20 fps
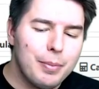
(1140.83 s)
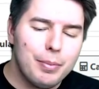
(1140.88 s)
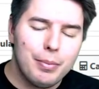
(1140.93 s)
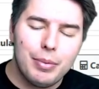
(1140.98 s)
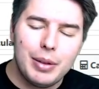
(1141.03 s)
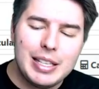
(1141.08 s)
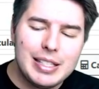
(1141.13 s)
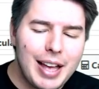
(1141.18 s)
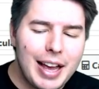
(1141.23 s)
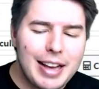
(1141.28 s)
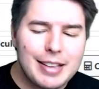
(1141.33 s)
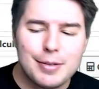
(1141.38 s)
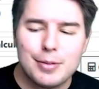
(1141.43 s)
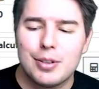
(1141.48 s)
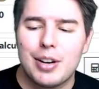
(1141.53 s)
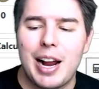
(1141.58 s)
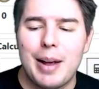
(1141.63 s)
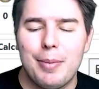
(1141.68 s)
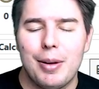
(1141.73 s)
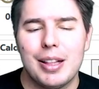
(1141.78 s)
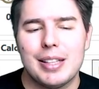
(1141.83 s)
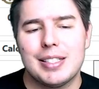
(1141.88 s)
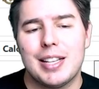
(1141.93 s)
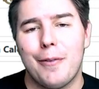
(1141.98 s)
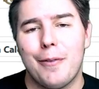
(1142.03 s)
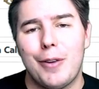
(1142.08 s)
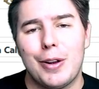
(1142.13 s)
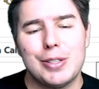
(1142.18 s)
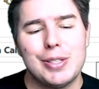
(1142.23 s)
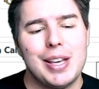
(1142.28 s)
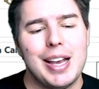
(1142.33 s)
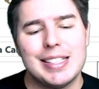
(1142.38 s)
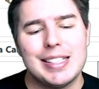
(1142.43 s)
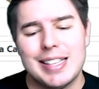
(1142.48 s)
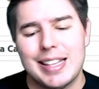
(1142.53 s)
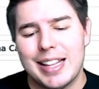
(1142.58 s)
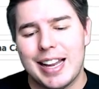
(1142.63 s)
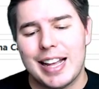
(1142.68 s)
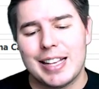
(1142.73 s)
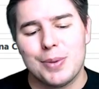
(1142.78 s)
Please like, subscribe, all that stuff, and I'll see you guys in
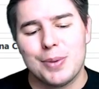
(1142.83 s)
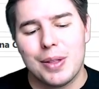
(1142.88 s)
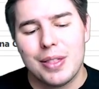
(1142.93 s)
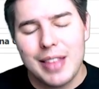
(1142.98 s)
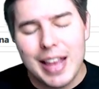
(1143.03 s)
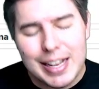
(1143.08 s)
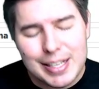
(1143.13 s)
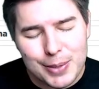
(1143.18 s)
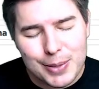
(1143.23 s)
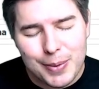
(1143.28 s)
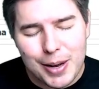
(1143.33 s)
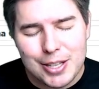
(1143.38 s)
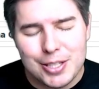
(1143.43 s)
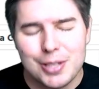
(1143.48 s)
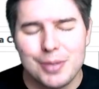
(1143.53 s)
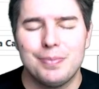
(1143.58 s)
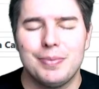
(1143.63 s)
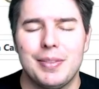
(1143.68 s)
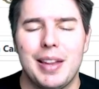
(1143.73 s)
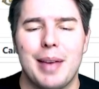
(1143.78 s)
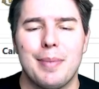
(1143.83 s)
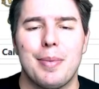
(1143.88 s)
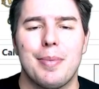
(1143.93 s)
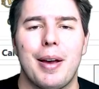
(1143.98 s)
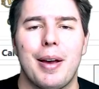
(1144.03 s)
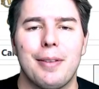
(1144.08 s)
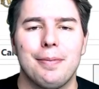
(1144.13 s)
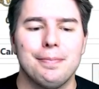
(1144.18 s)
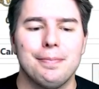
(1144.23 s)
the next one. Thanks so much, and bye-bye.